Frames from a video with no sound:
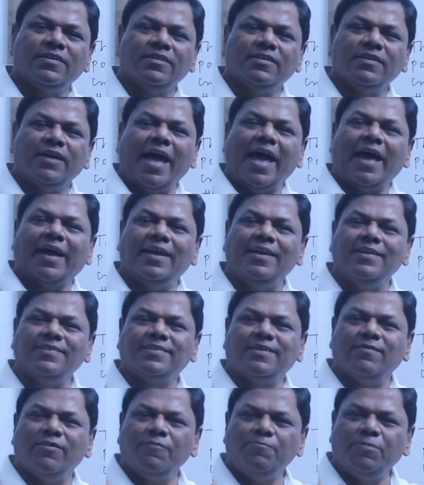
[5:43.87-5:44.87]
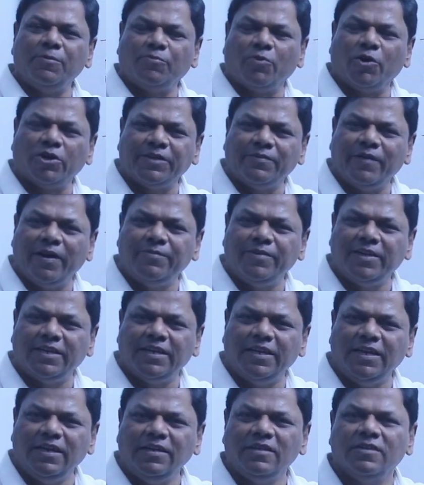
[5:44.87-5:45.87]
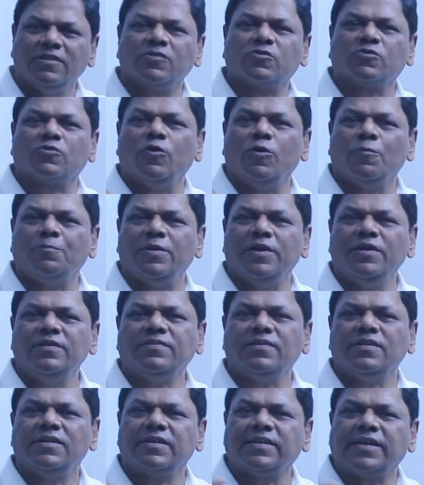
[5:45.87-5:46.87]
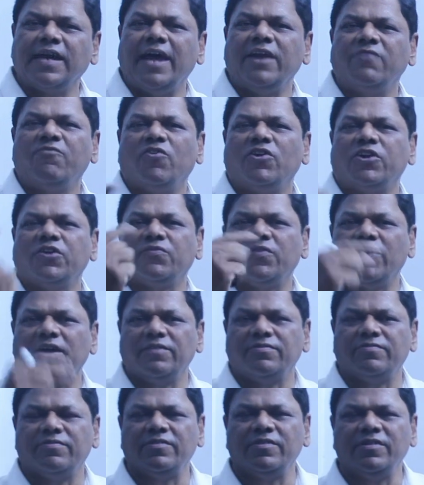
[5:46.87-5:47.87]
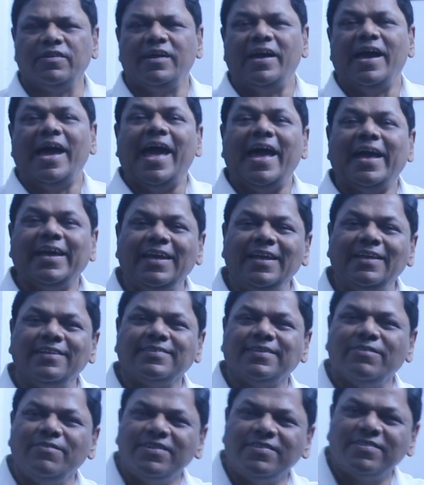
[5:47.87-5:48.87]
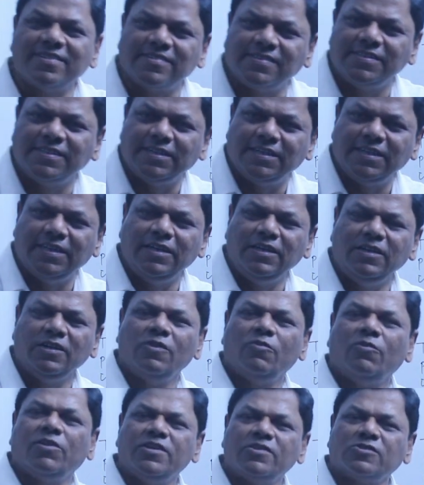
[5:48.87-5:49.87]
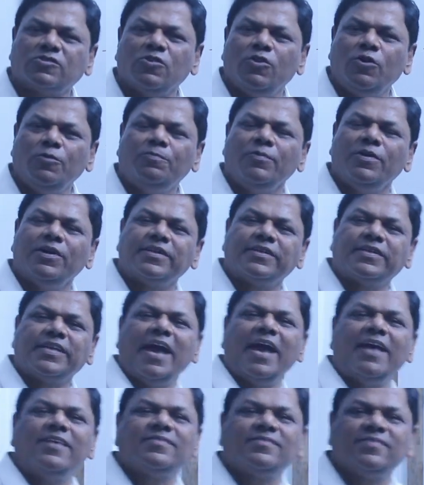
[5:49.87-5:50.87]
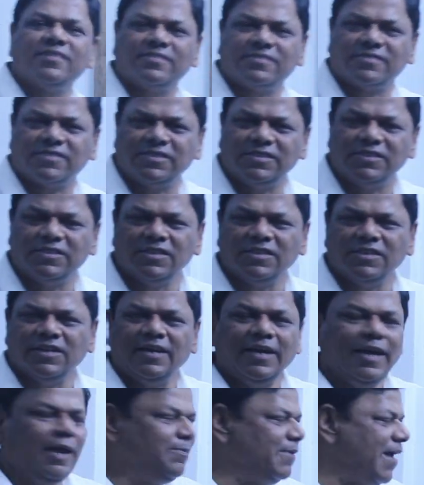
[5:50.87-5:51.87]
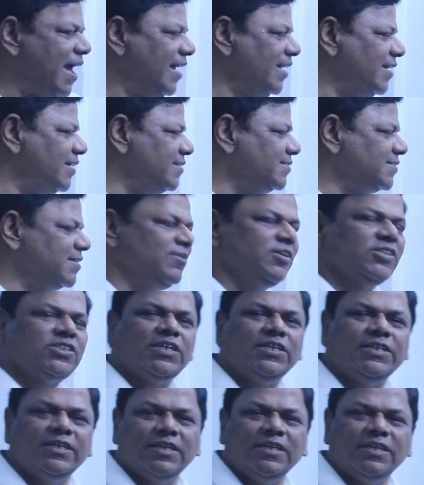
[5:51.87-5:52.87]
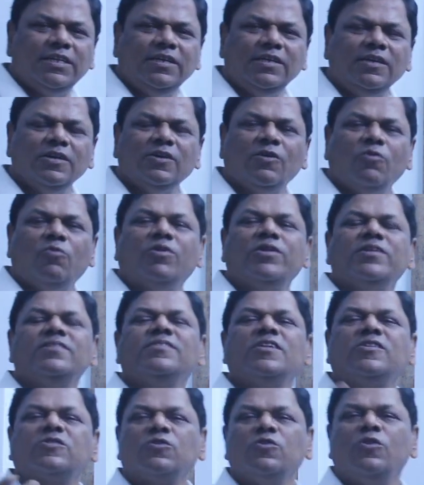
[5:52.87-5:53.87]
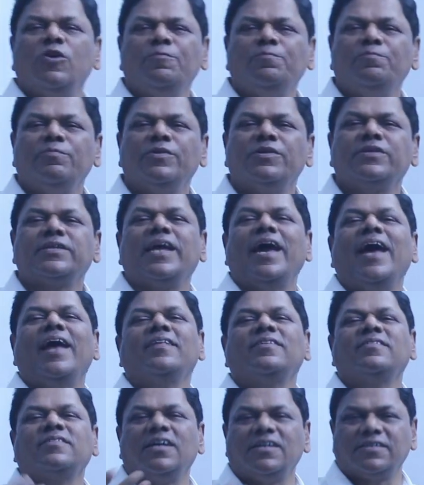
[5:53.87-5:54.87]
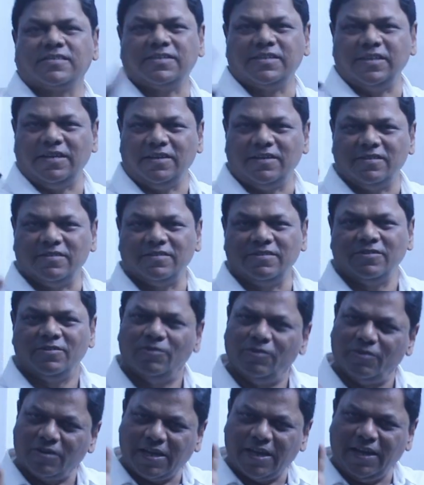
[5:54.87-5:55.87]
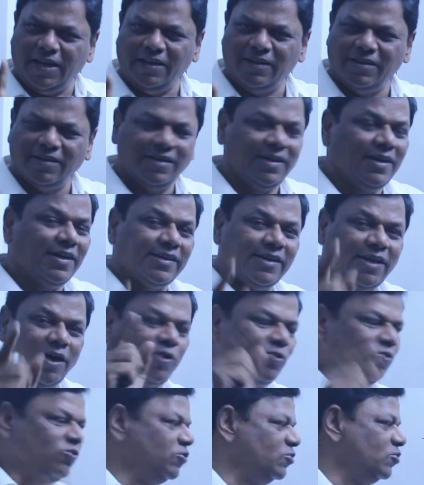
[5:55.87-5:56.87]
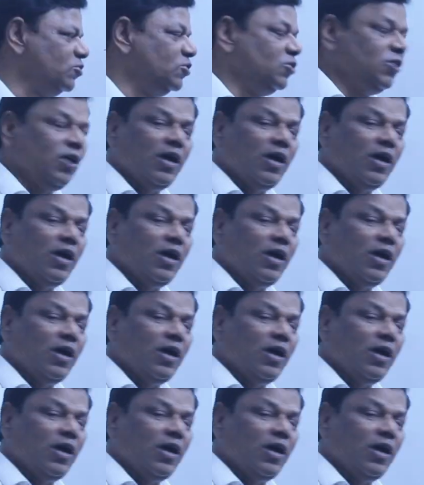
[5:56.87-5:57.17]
to 45 degree, slope is tan 45. Angle is given 60 degree, what is slope? Tan 60. If angle is given 30 degree, what is the slope? Tan 30. Okay. Now,